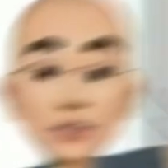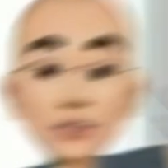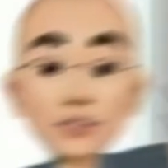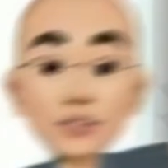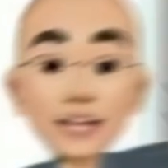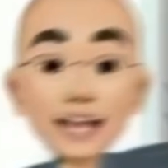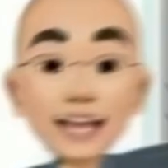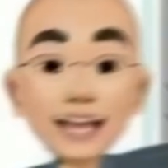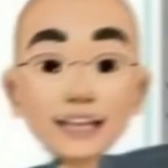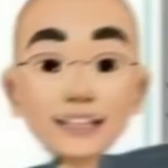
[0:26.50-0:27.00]

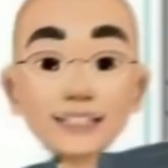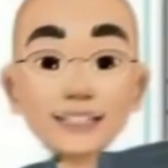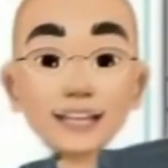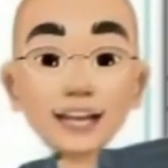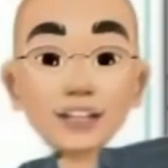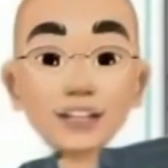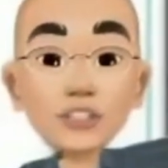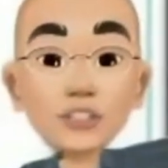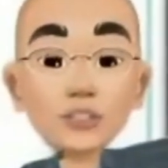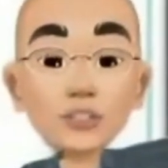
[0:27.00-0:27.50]
Use AI
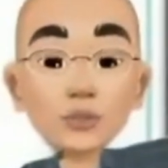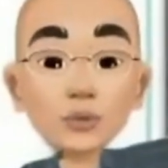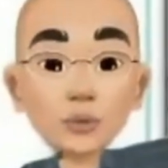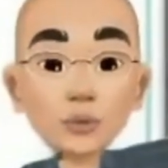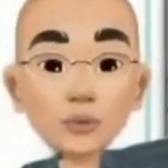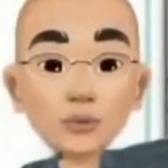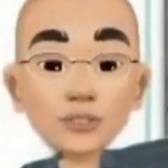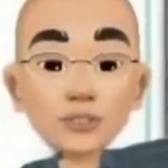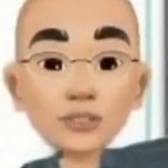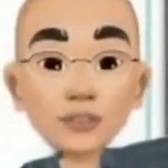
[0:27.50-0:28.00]
detection
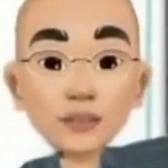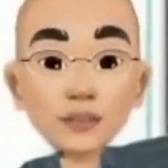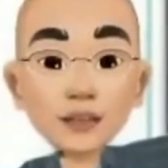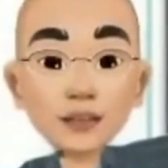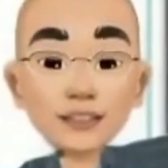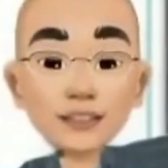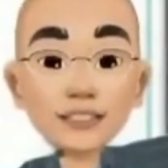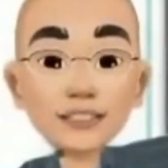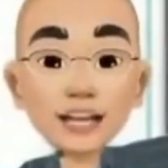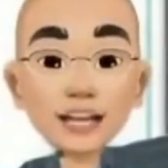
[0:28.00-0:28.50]
tools
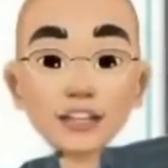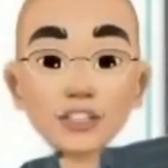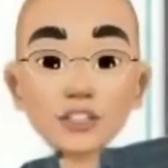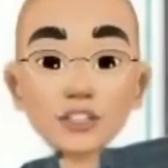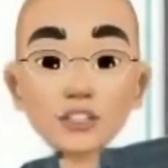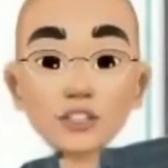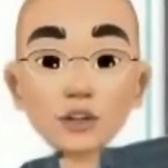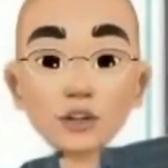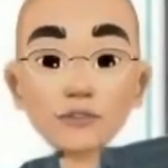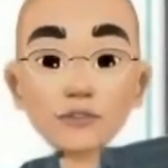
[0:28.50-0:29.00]

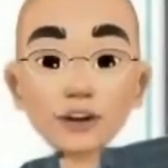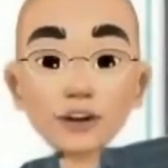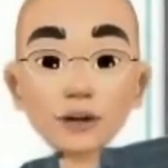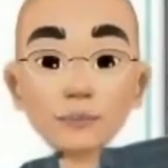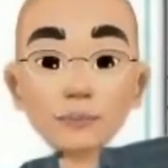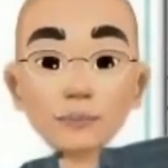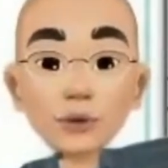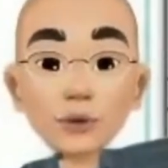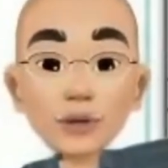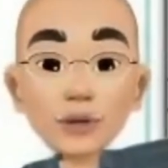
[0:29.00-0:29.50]
Detection software
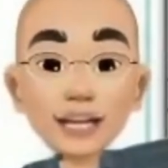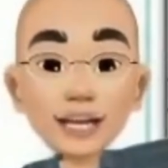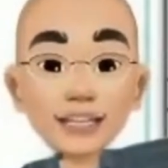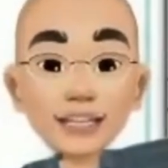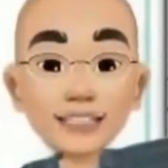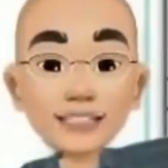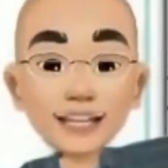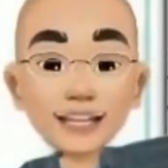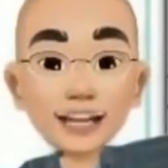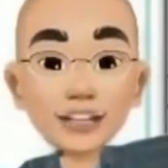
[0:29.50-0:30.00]
employ AI
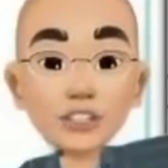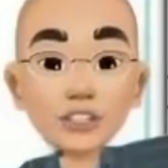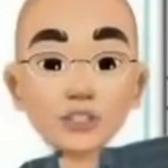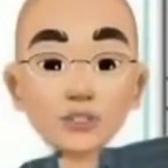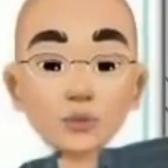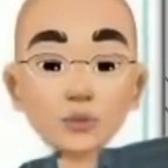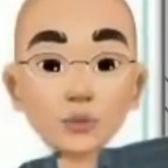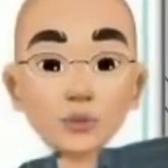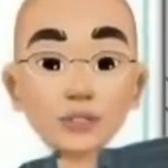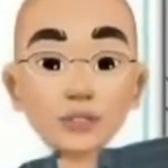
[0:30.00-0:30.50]
detection
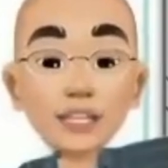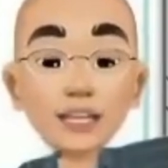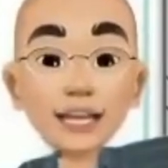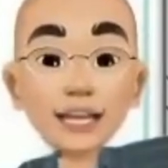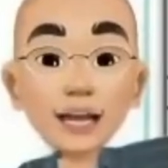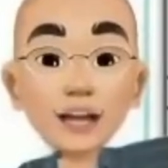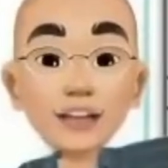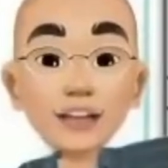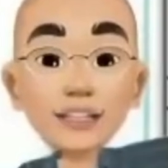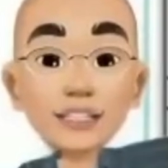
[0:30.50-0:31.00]
tools like
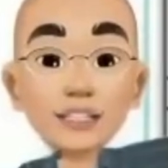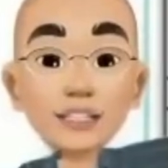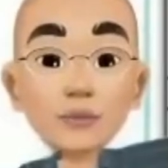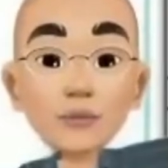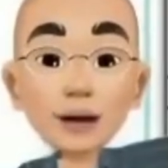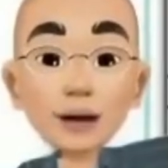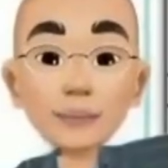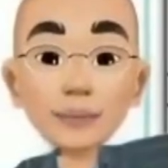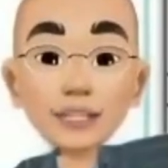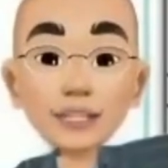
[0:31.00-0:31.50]
Turnitin
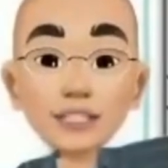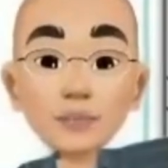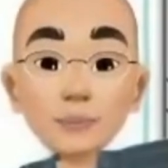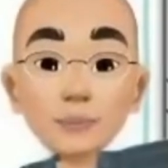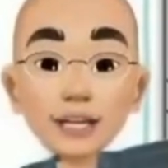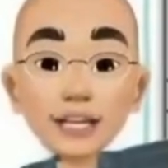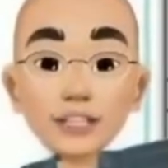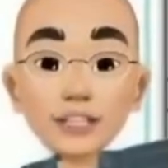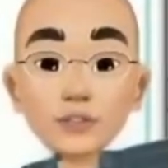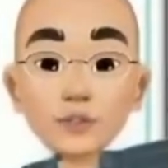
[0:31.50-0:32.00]
Grammarly's
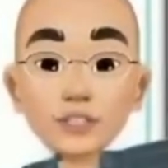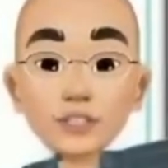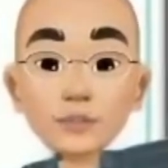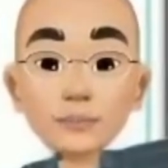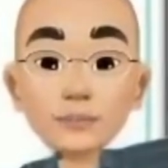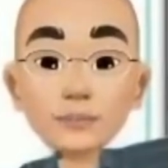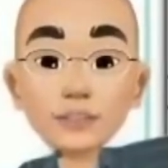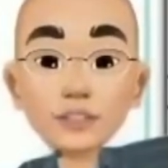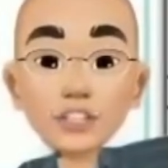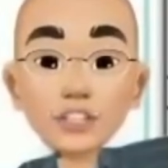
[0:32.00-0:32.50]

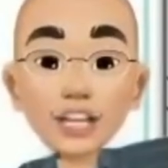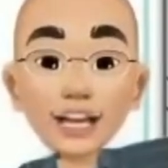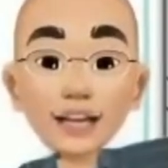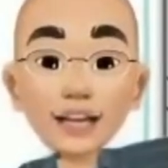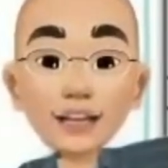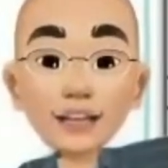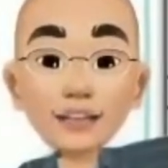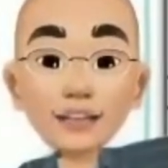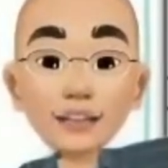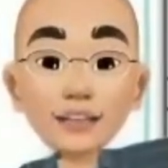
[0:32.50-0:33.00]
Plagiarism,
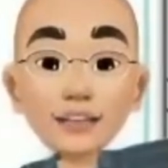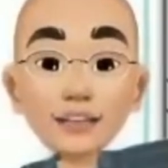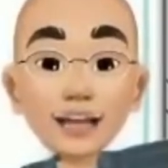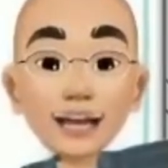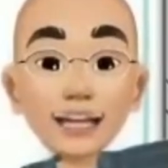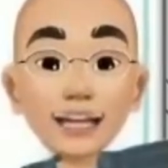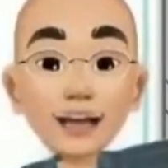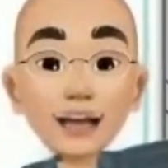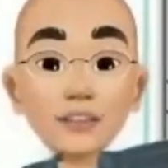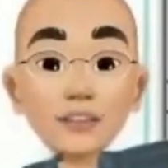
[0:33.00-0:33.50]
Checker,
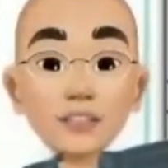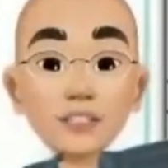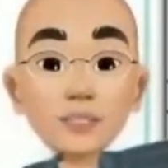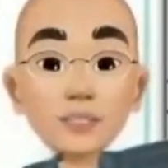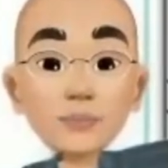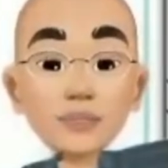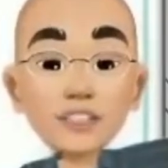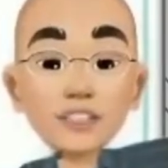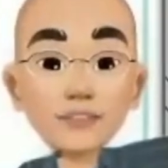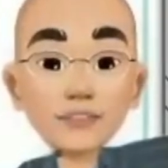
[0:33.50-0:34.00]
and others
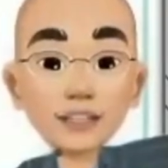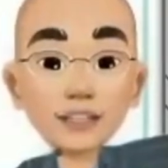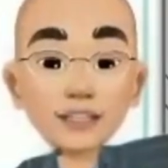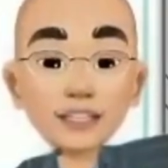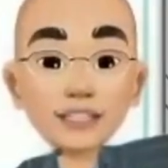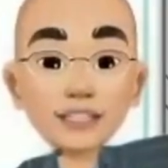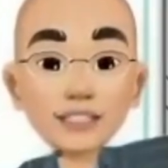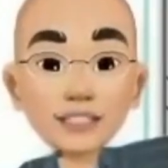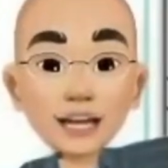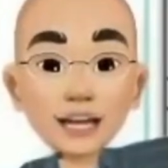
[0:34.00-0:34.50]

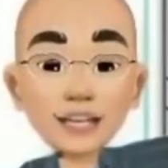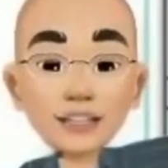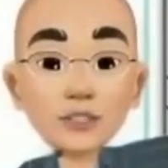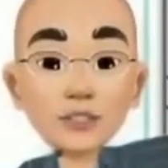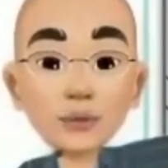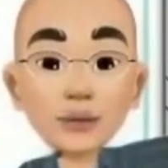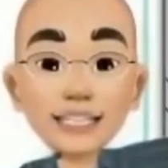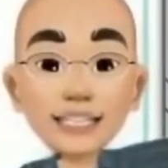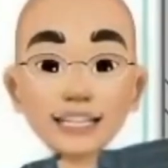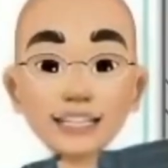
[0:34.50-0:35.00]
specifically designed
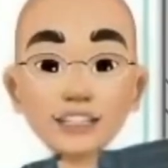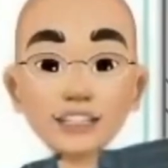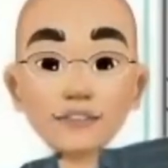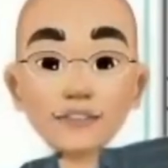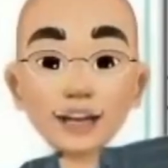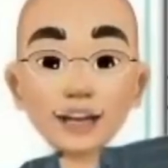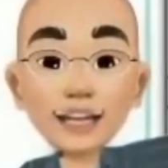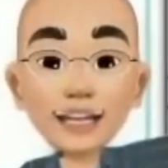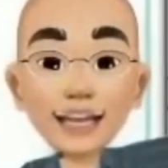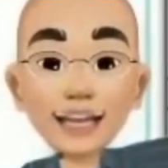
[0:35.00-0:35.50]
to
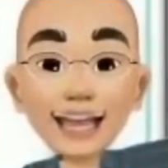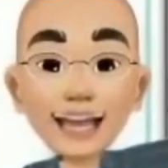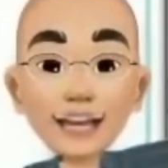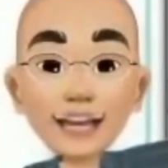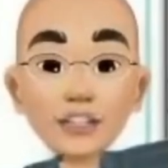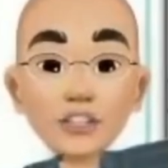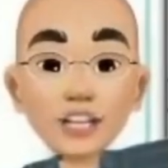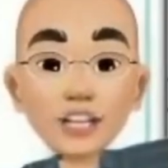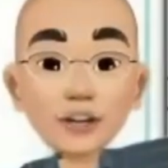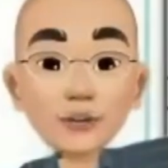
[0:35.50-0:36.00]
identify
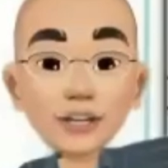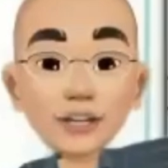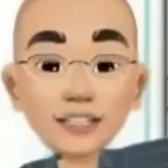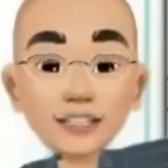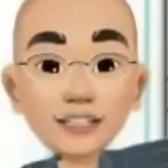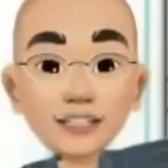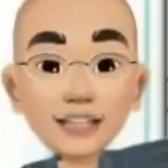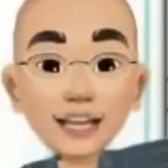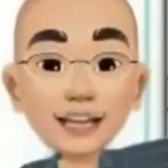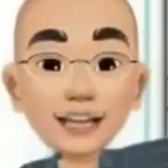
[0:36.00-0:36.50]
air
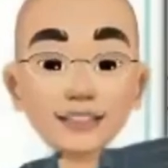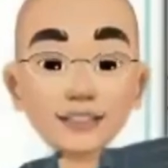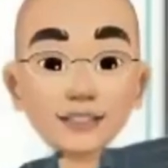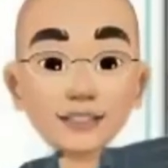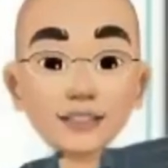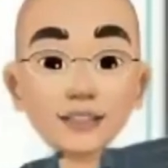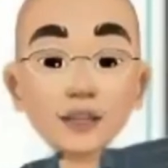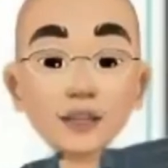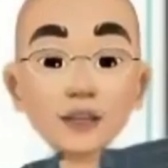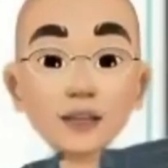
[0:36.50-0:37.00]
generated
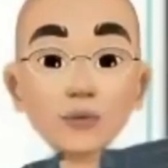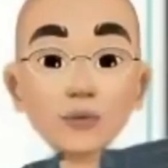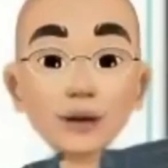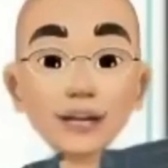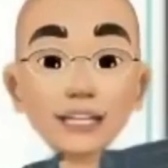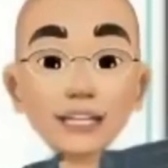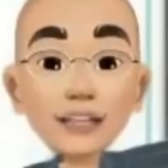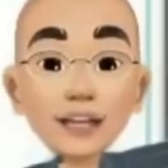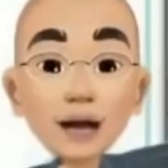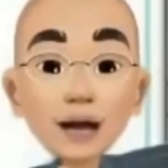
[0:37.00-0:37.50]
text.
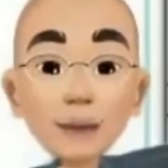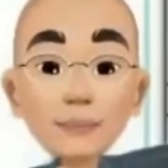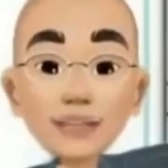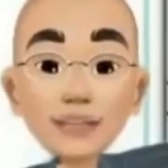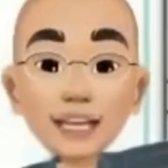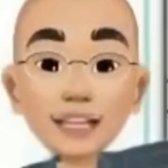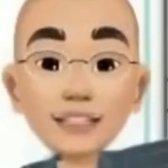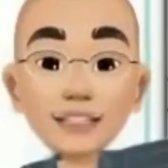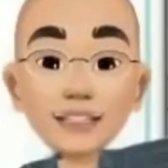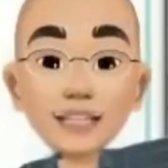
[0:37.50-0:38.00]
Regular
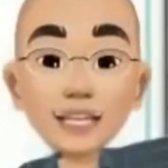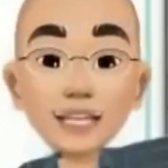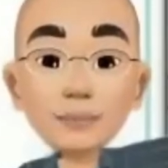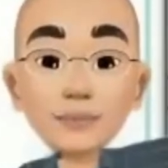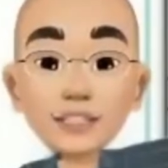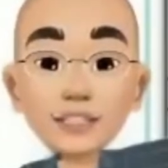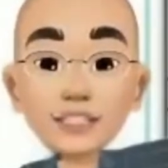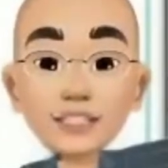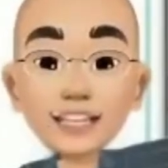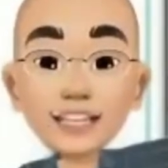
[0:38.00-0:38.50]
updates keep
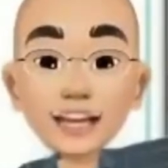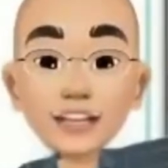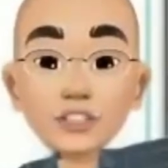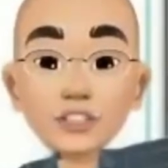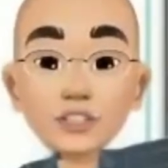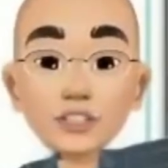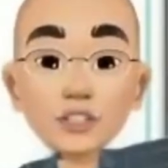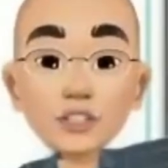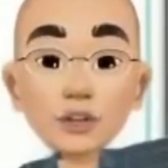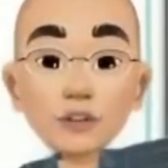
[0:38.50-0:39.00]
the
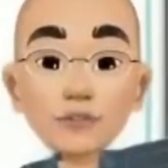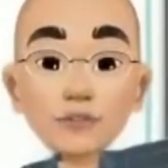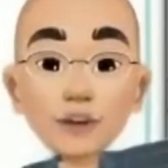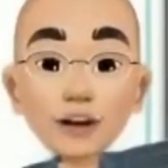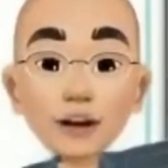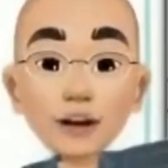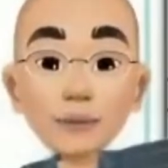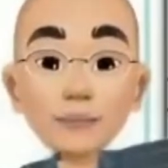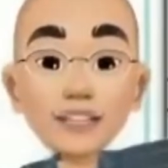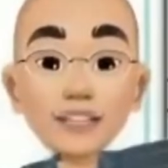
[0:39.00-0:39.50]
detection
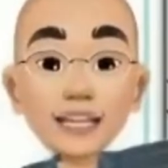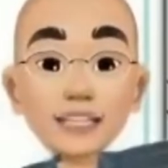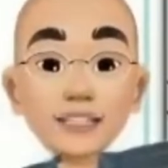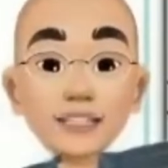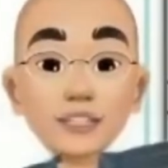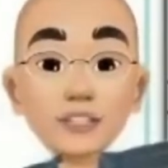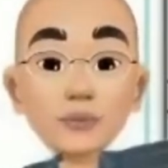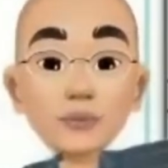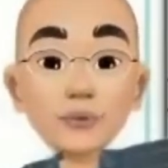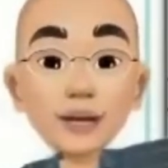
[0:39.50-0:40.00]
software
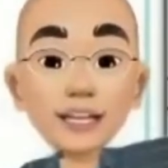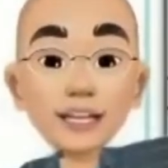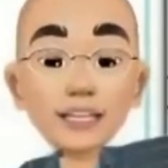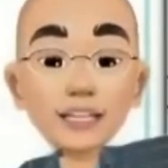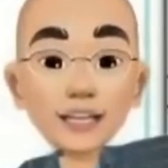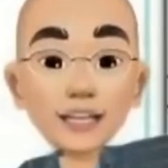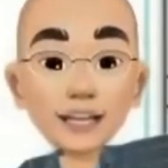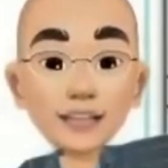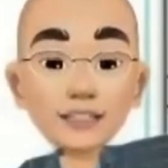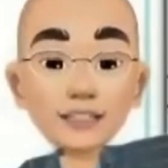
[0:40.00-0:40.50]
updated to
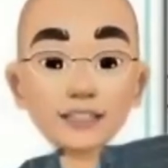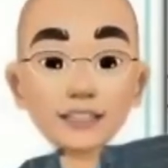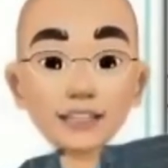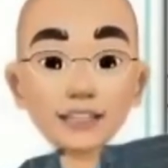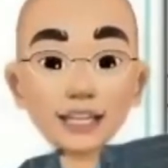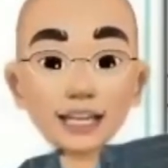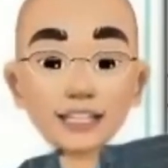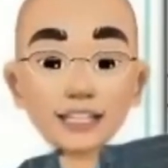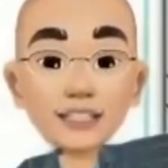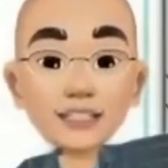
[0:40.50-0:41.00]
recognize the
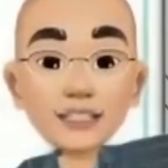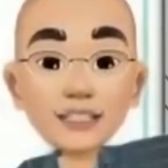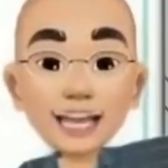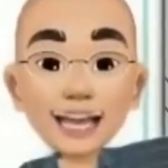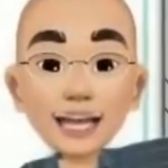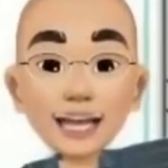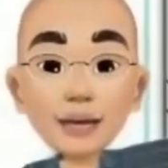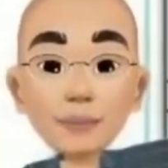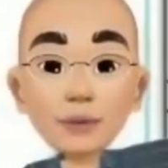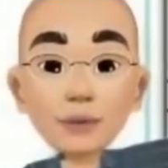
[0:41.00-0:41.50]
latest
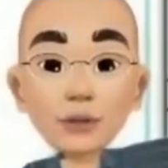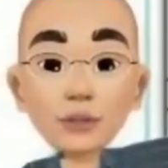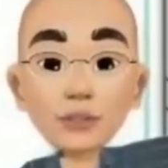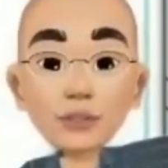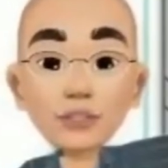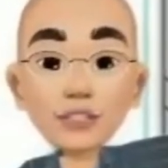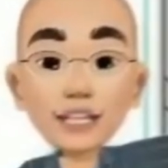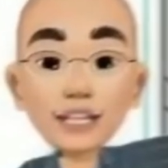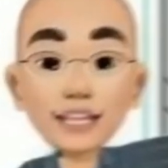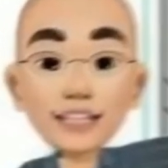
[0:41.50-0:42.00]
AI
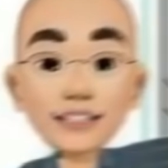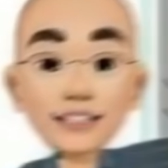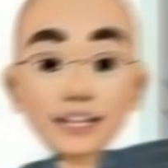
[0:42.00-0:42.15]
models and